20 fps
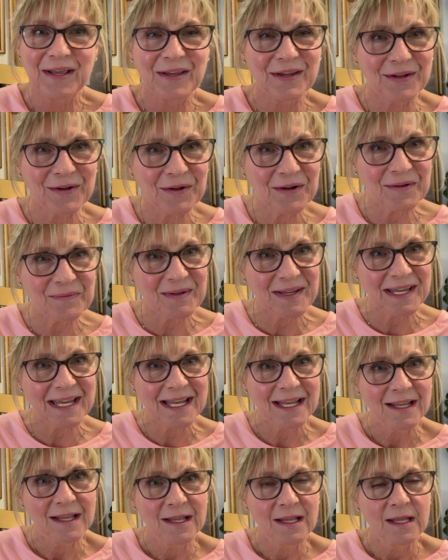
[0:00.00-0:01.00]
You know what I
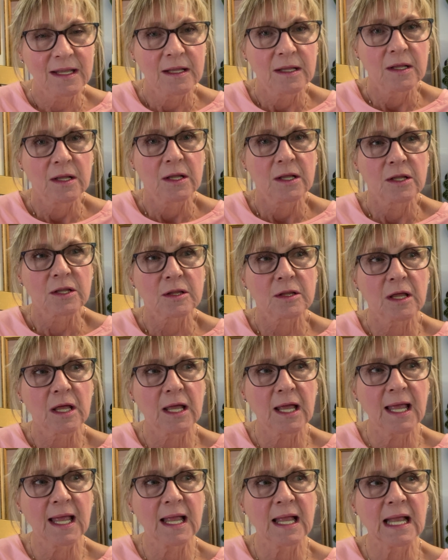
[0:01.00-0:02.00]
mean?
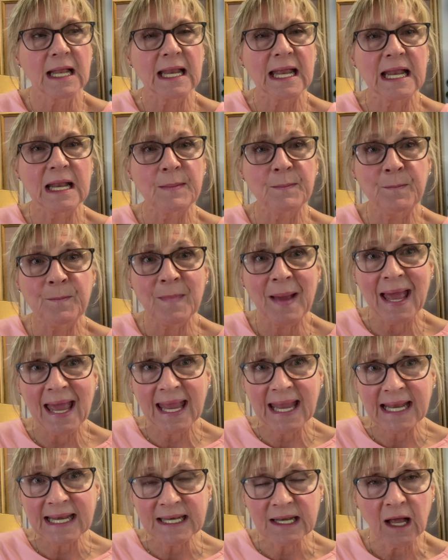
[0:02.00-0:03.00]
And it may
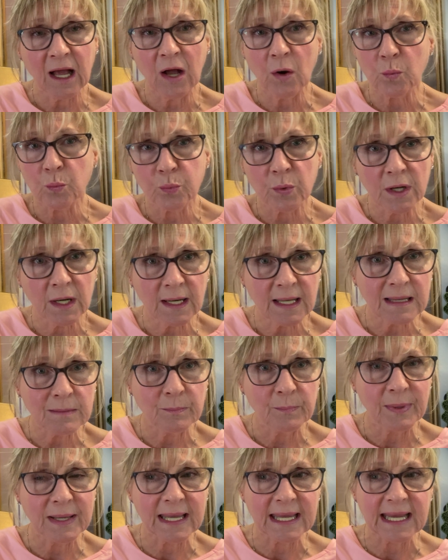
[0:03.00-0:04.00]
not really
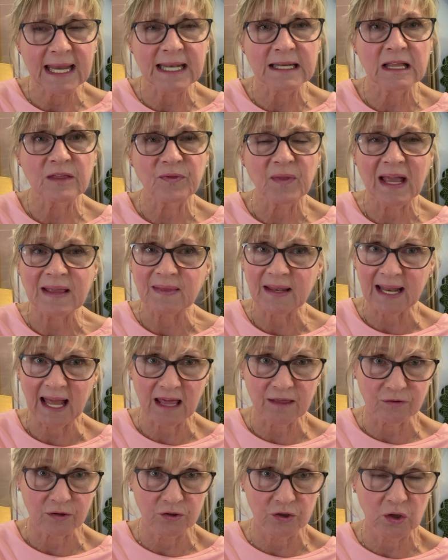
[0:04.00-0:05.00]
be anything that
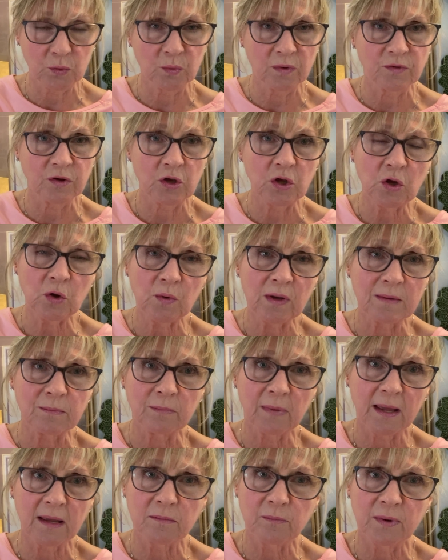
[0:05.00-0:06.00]
has to do with you. It
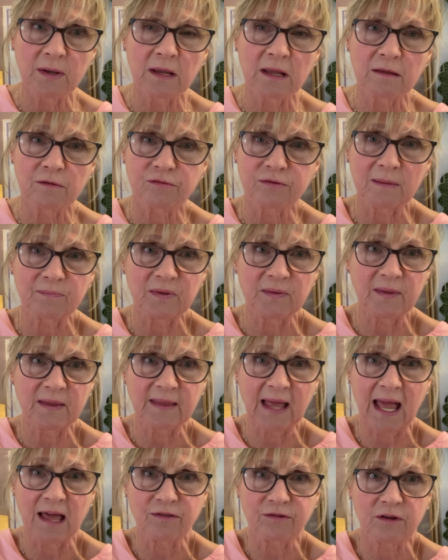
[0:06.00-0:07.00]
may be something that
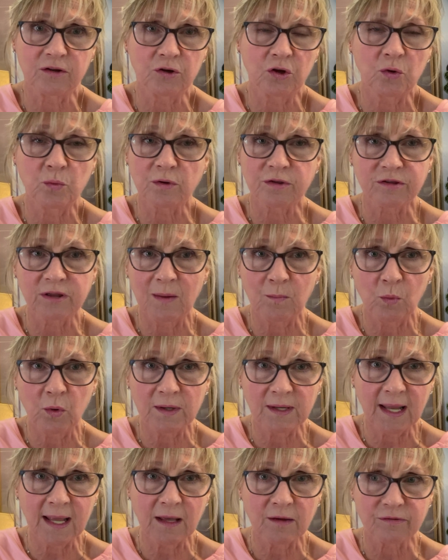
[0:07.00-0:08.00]
has to do with
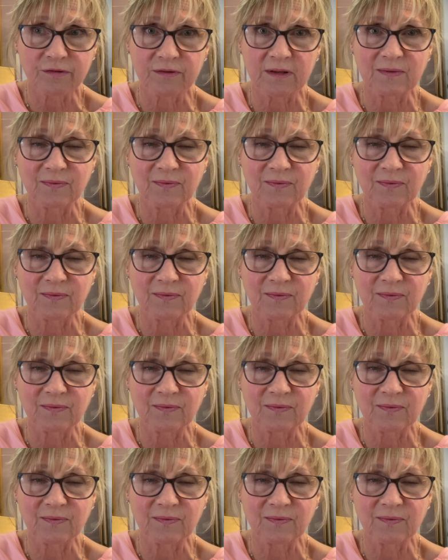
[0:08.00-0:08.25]
someone else.